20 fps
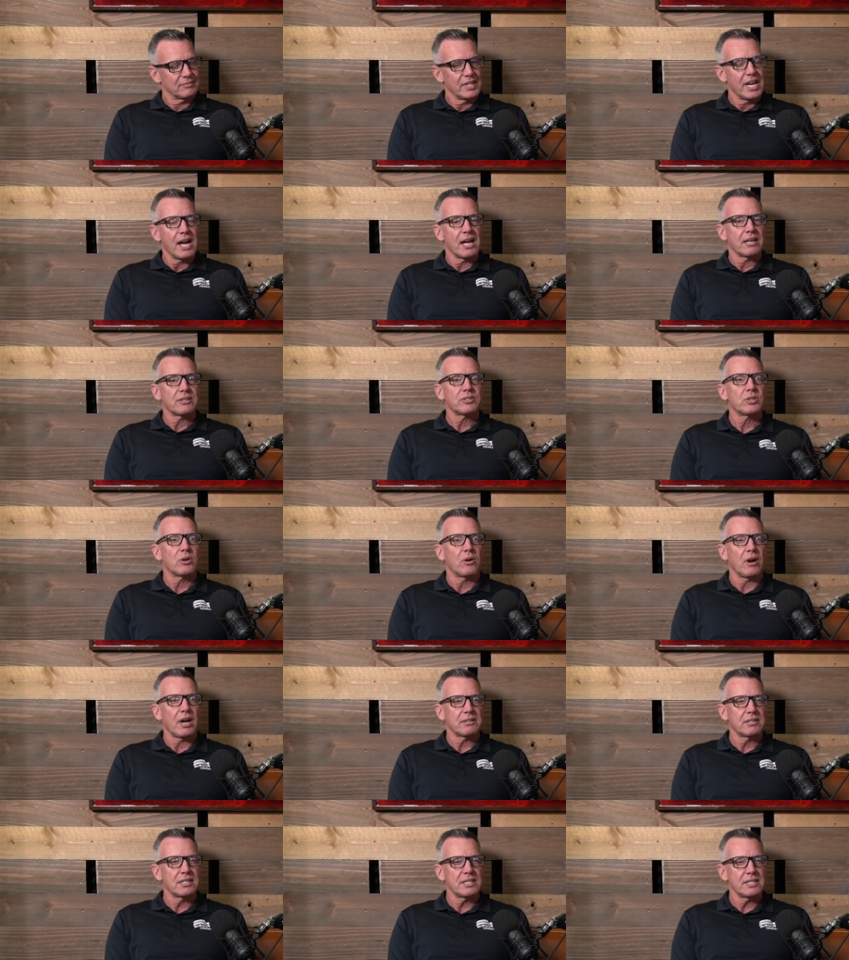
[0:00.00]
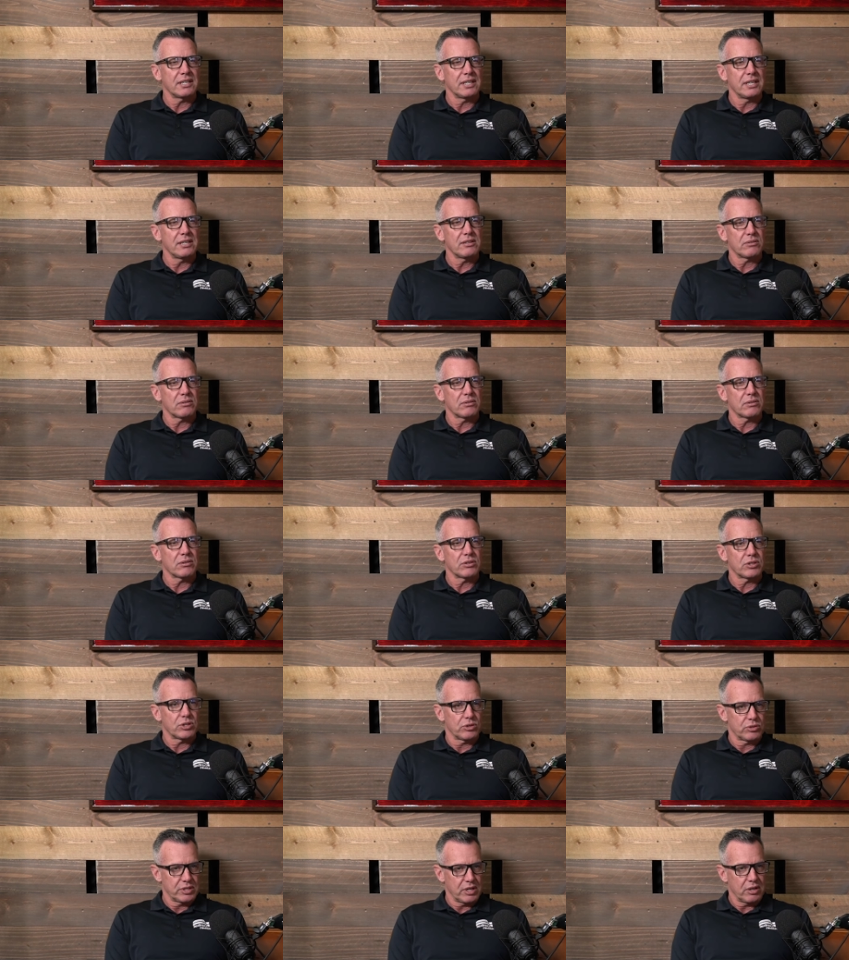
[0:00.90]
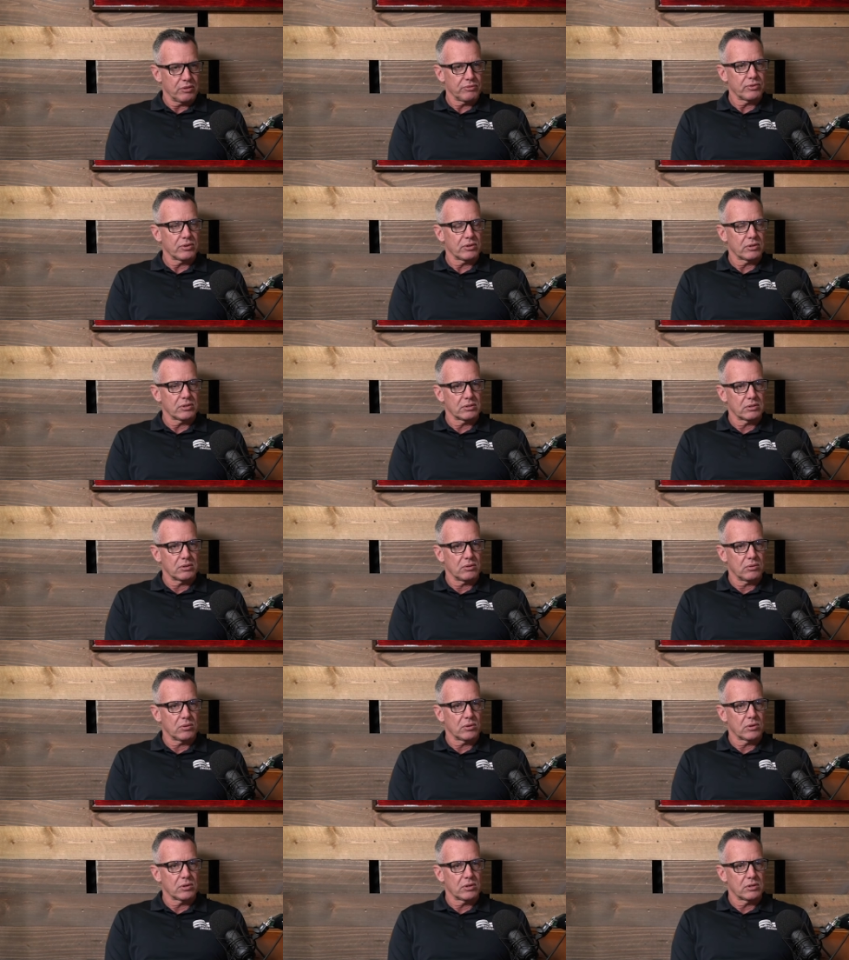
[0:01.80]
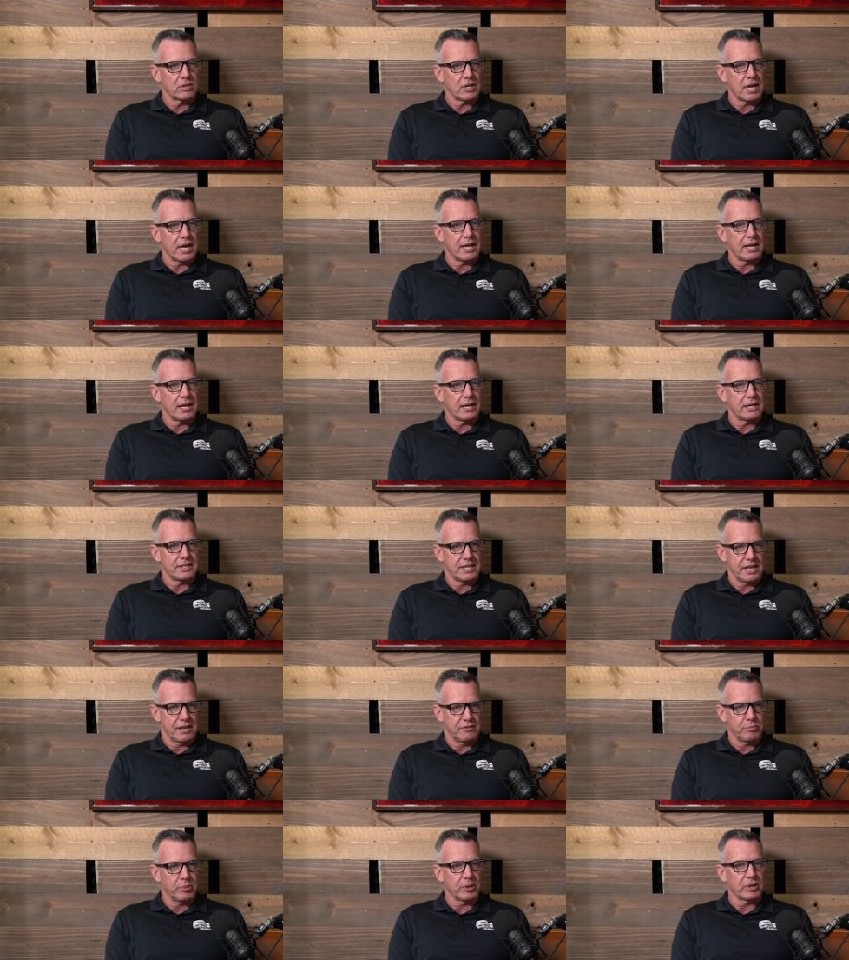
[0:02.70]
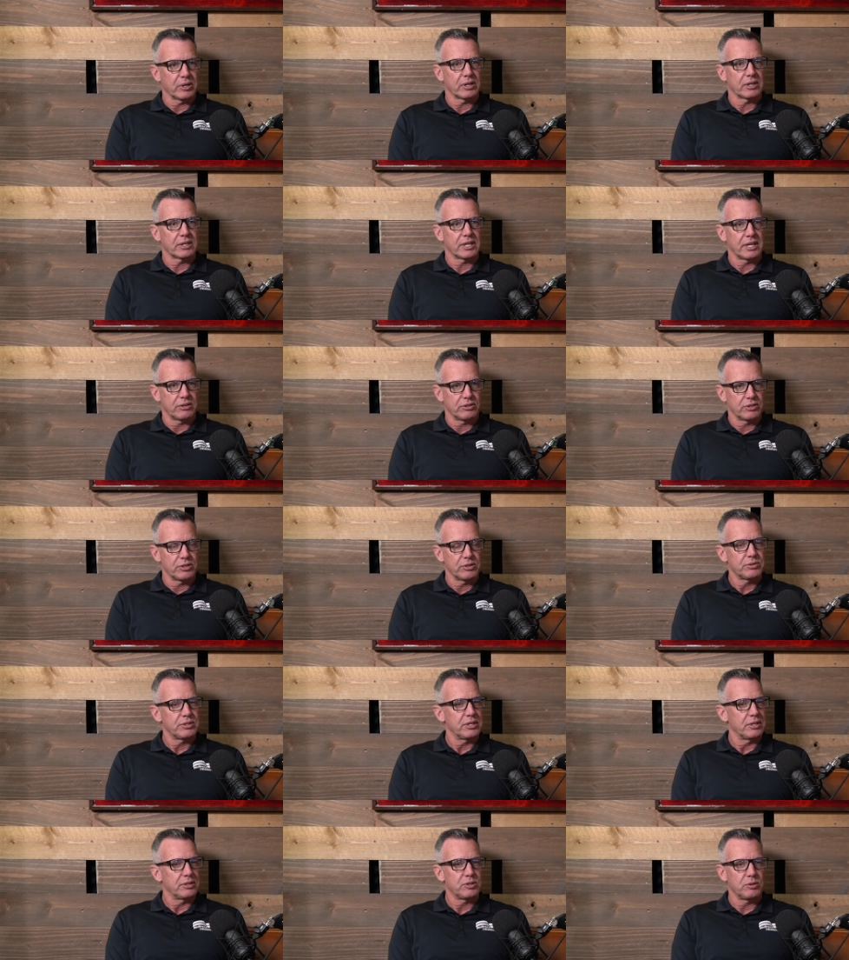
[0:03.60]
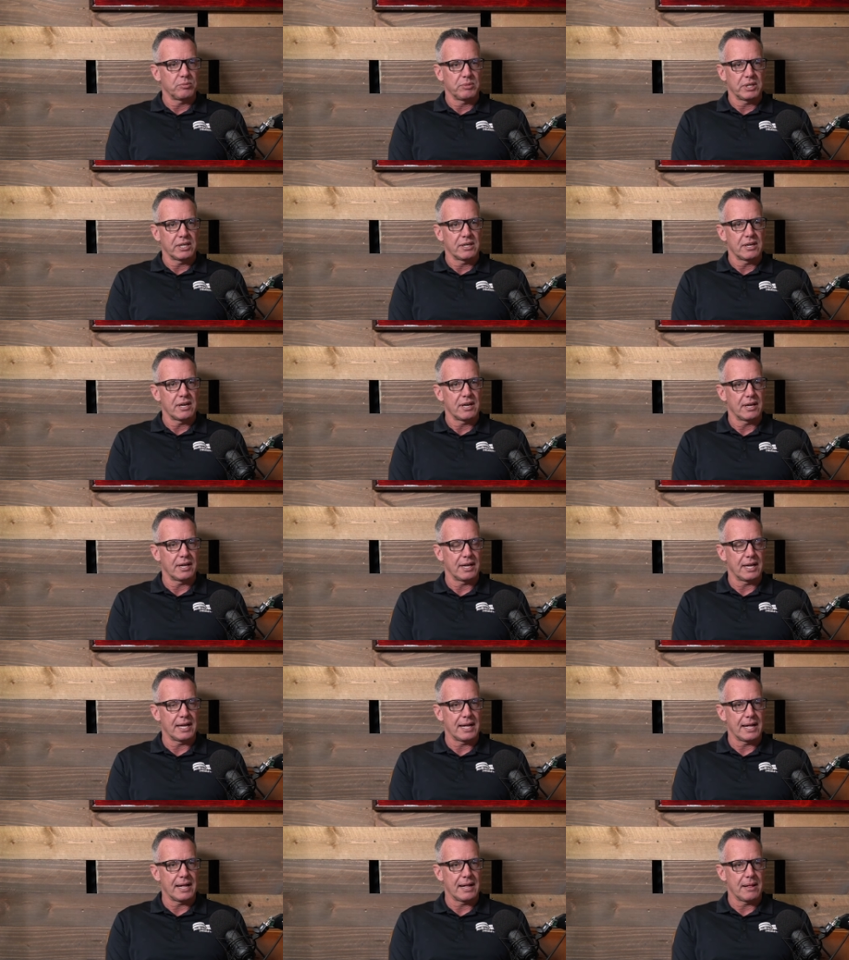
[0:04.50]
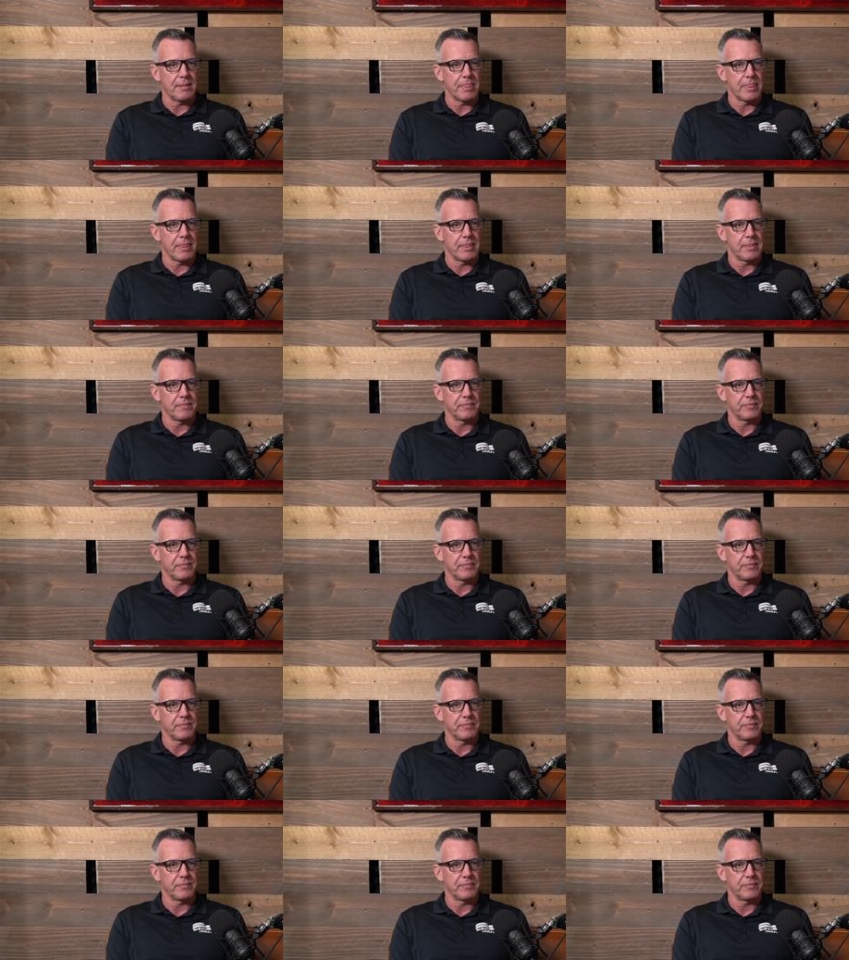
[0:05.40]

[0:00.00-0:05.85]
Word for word: yeah so i think either yourself or or uh, dave berg introduced it to me um,